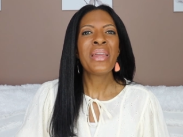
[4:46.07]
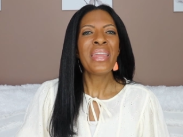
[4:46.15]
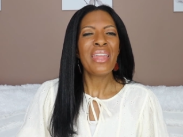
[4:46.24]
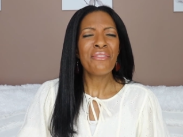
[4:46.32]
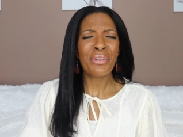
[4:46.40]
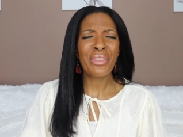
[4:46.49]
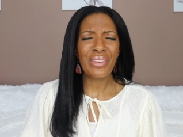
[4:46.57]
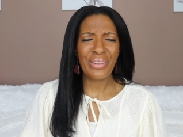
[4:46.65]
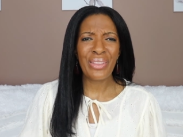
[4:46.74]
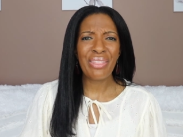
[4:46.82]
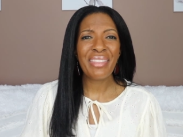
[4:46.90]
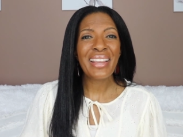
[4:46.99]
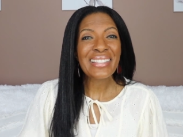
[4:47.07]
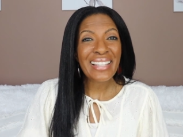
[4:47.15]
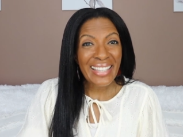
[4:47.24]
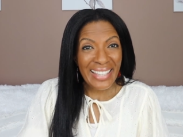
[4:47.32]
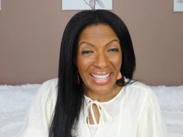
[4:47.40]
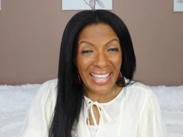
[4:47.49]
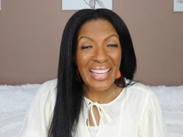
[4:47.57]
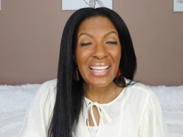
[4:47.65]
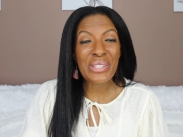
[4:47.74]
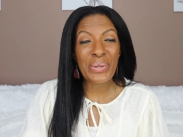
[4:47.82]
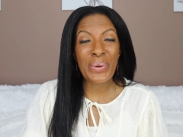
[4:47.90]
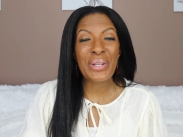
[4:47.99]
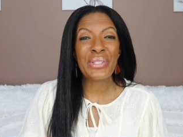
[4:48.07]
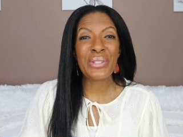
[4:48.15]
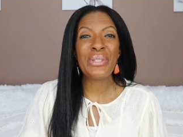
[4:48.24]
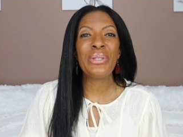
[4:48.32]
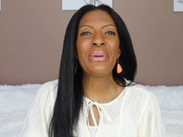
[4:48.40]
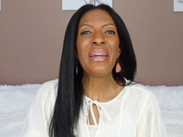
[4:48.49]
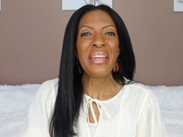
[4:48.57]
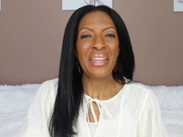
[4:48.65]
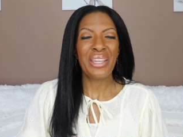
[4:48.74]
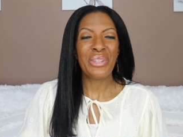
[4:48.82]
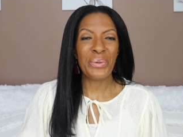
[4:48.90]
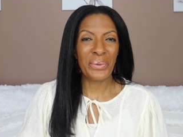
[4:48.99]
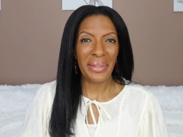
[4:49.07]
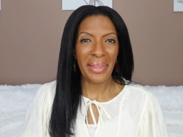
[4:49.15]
and for the good things that he is going to do in your